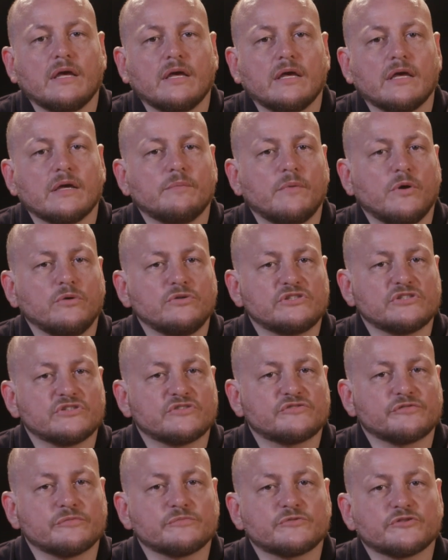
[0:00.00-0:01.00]

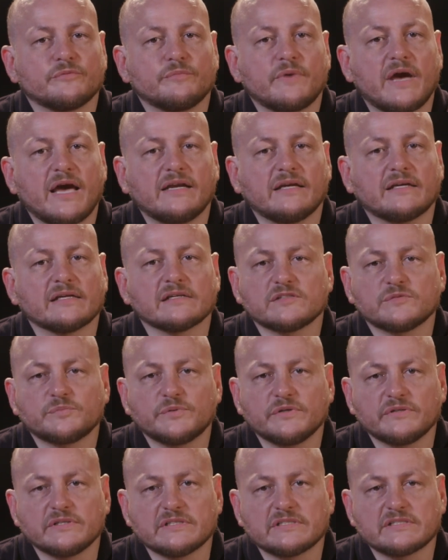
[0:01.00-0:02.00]
Emotions from traumatic
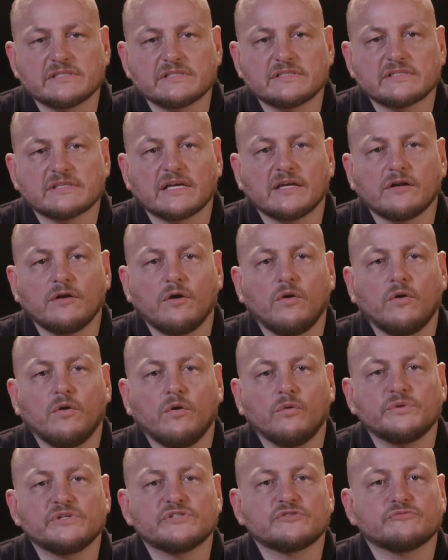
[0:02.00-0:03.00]
experiences can
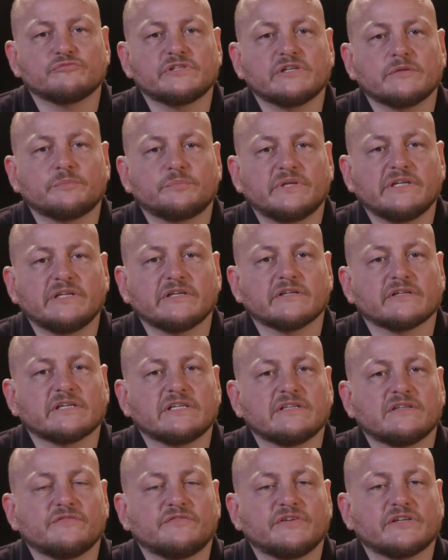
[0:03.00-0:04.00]
always reappear
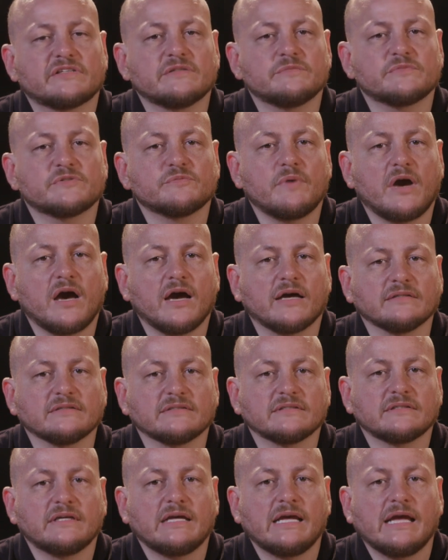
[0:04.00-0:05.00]
in the victim's mind,
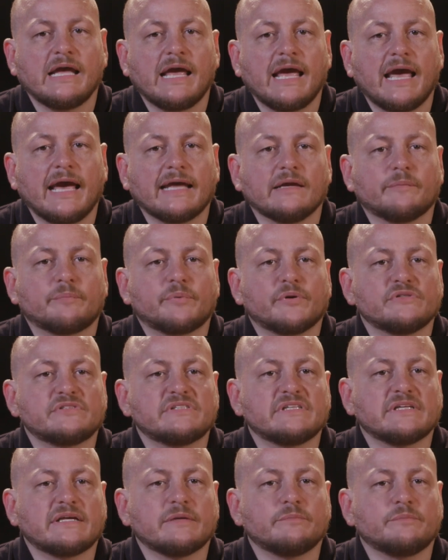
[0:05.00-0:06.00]
and a
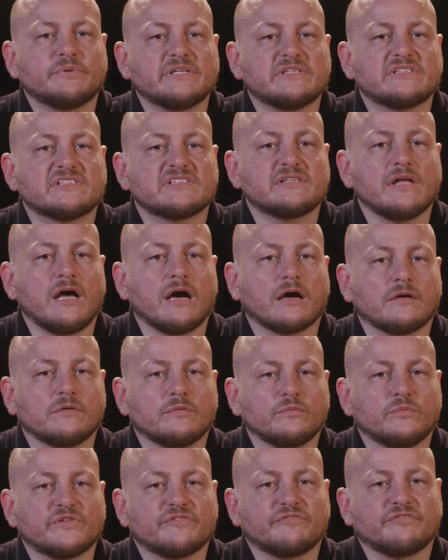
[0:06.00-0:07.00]
person can be stuck
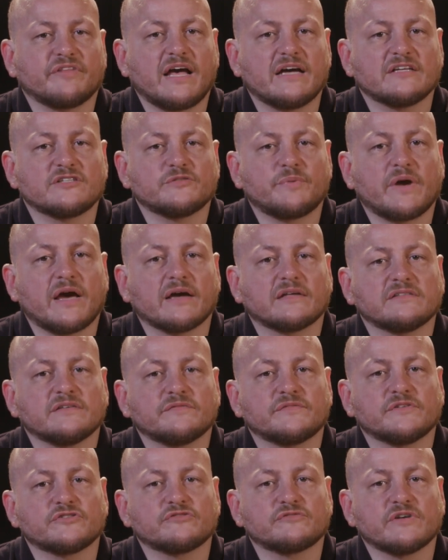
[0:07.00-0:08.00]
with flashbacks
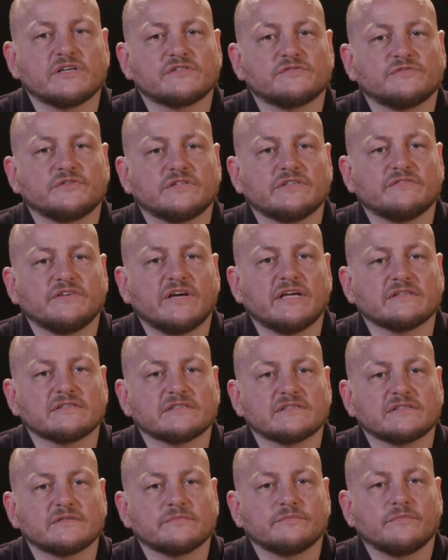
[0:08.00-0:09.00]
of the stressful
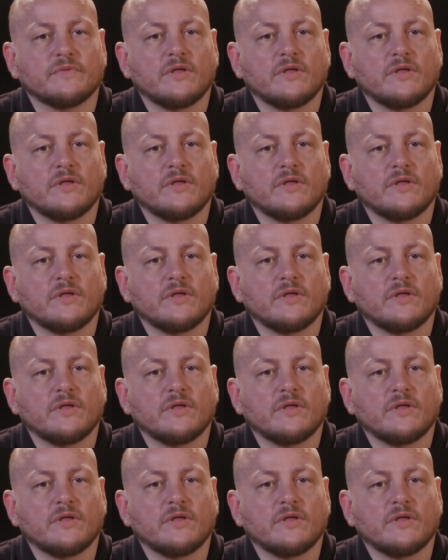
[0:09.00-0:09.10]
events.